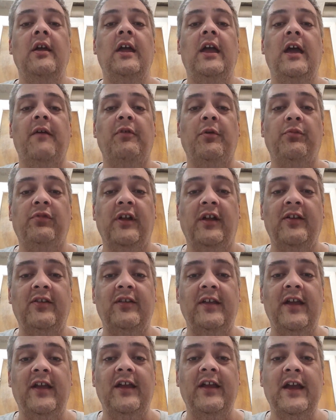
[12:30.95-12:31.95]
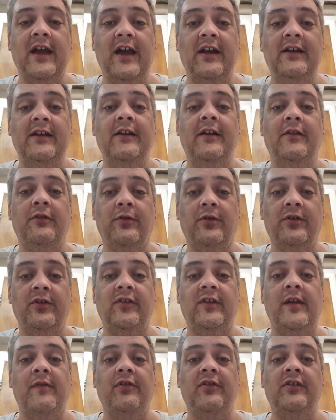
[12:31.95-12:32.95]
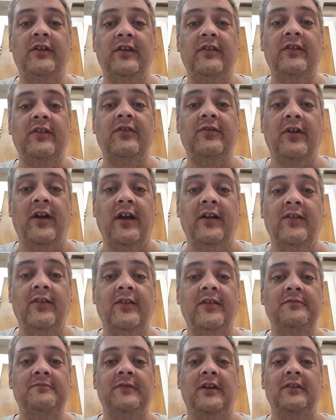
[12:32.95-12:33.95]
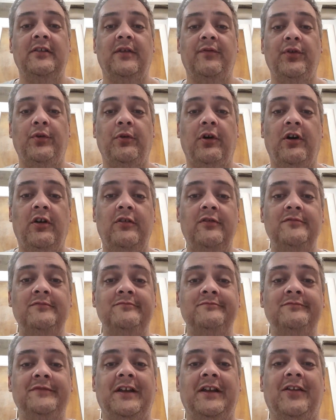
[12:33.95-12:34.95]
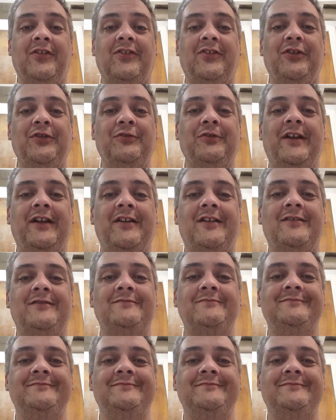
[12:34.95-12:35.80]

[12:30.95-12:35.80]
Have a blessed day in God and our Lord and Savior Jesus Christ. I love you all, and I'll see you later.